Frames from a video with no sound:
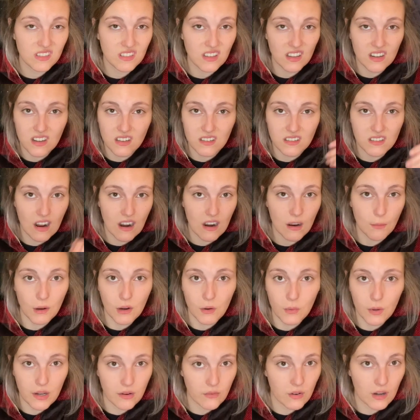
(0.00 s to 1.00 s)
gonna talk
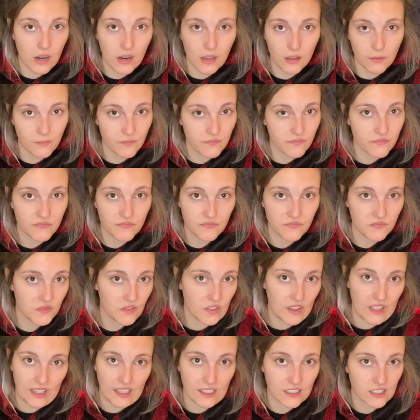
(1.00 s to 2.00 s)
about whatever I
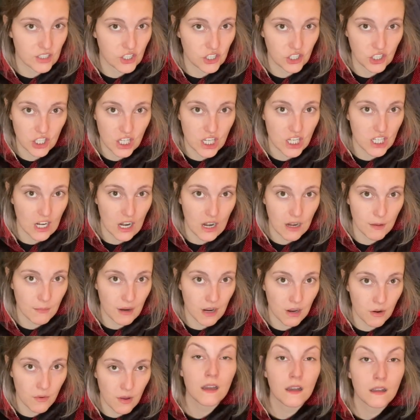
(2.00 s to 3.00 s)
feel like chit-chatting
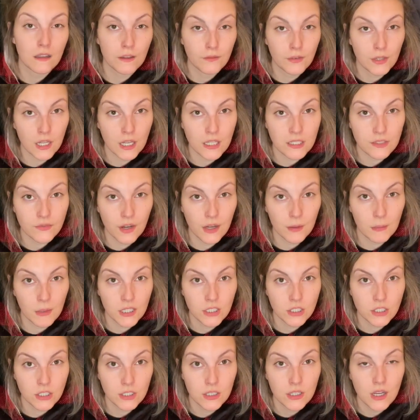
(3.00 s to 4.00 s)
about. I love you guys very
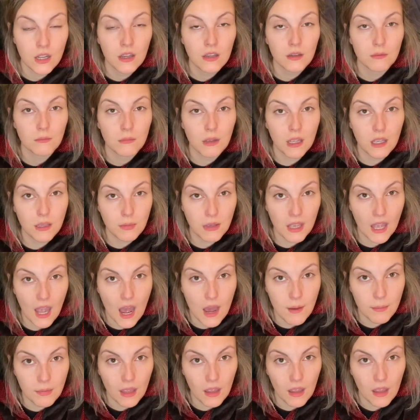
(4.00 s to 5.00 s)
much. May be
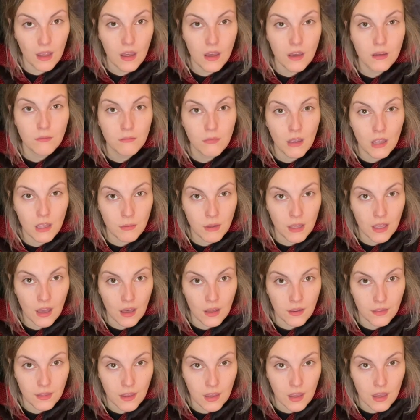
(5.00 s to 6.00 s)
happy, may be
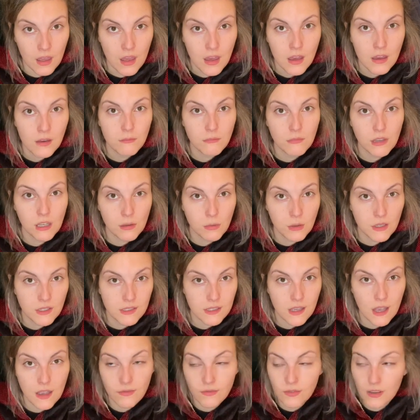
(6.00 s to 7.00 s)
healthy, may be
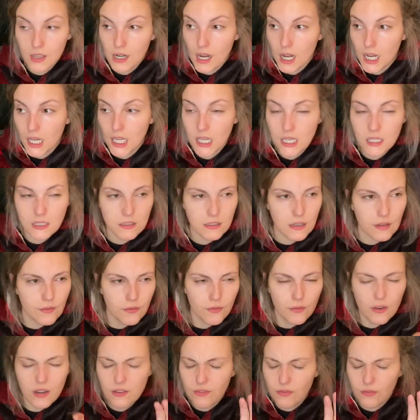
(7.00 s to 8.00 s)
safe and at ease and
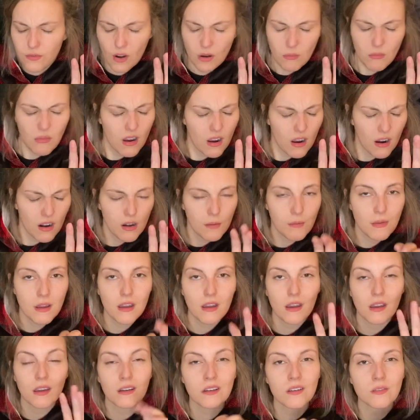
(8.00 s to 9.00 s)
free from
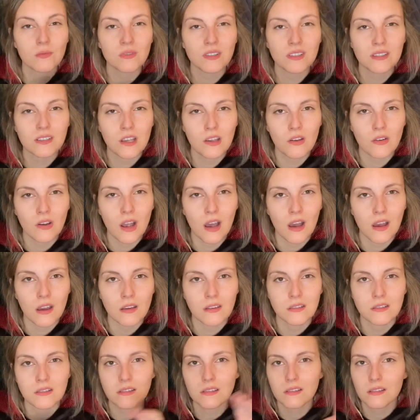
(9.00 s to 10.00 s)
harm. And I will see you
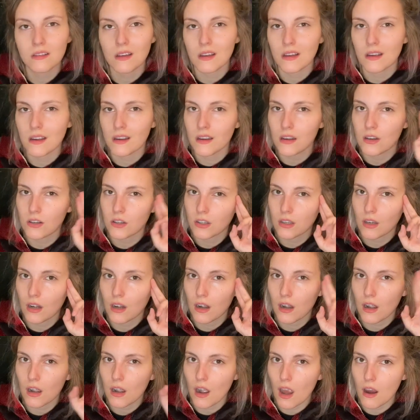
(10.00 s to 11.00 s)
guys
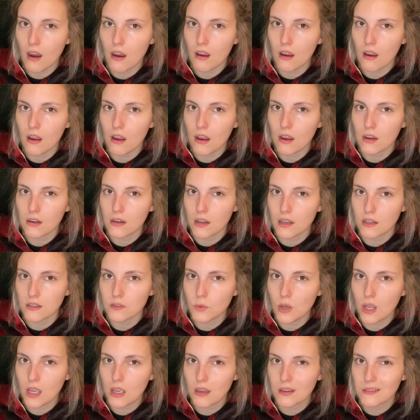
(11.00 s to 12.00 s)
next
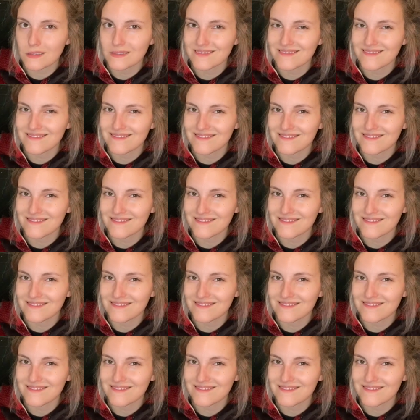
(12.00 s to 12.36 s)
week.